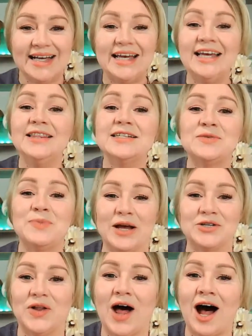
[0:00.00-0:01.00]
In this
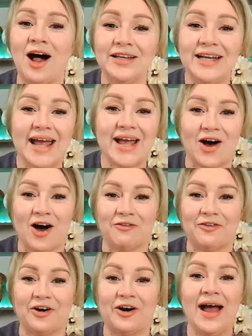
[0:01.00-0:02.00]
special holiday
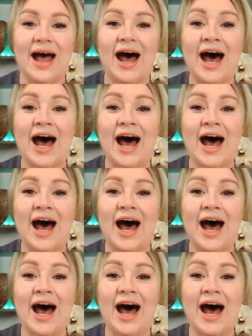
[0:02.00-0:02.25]
offer,